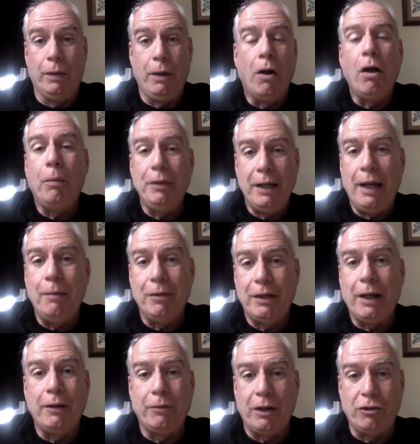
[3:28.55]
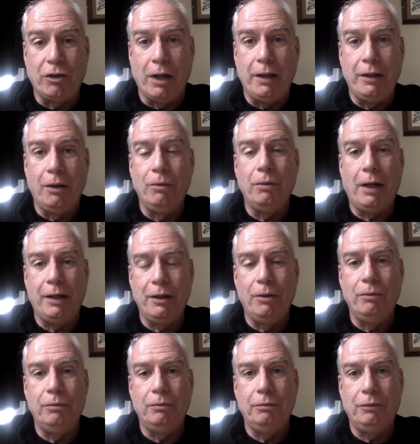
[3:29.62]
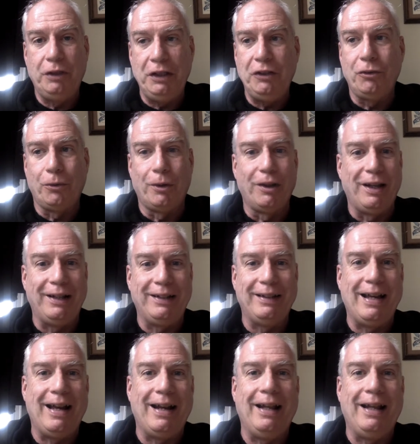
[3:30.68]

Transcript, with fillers: They all became a digression. I don't I don't detour like that.